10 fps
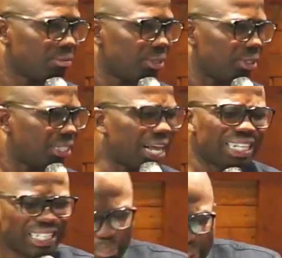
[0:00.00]
That
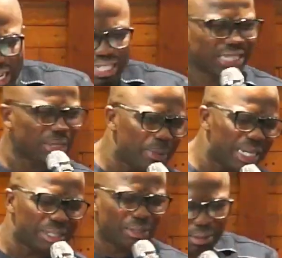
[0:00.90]
timidity, timidity,
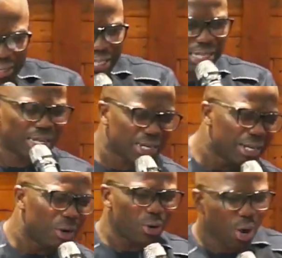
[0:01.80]
timidity,
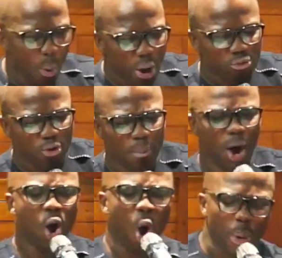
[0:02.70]
we are informed,
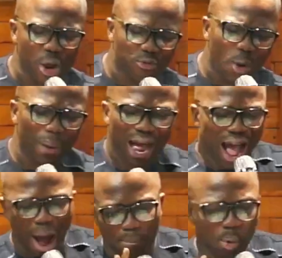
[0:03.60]
or we informed,
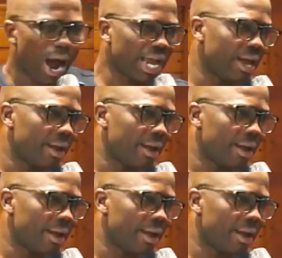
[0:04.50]
I'm wired